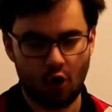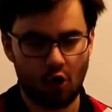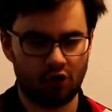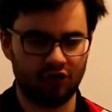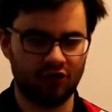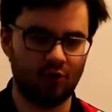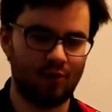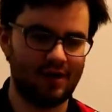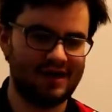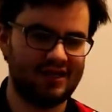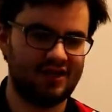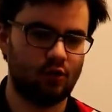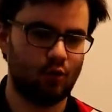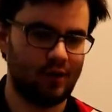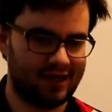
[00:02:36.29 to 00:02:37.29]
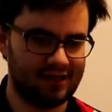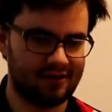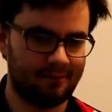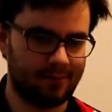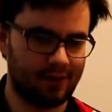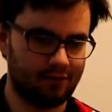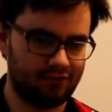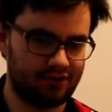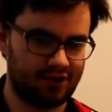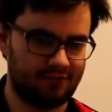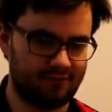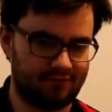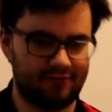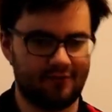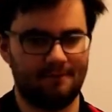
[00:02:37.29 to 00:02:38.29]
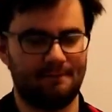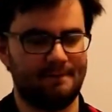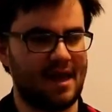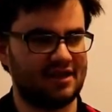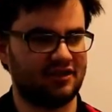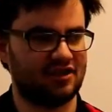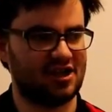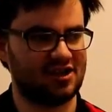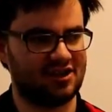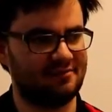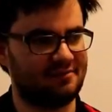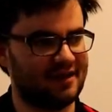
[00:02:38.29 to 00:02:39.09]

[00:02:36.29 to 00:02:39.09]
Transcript: on the way to Wigan and Bolton from Manchester